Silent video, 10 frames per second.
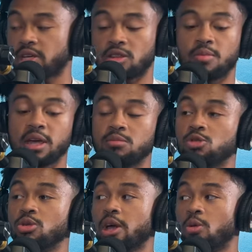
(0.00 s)
Like they'll make them
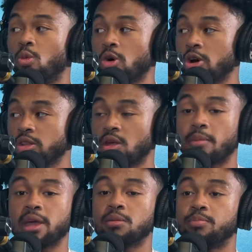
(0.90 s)
do like work. They'll
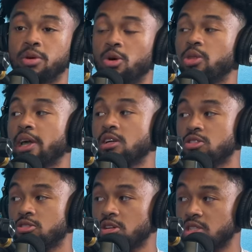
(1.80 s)
make them build like
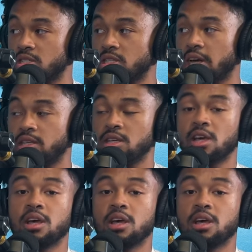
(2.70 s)
construction sites.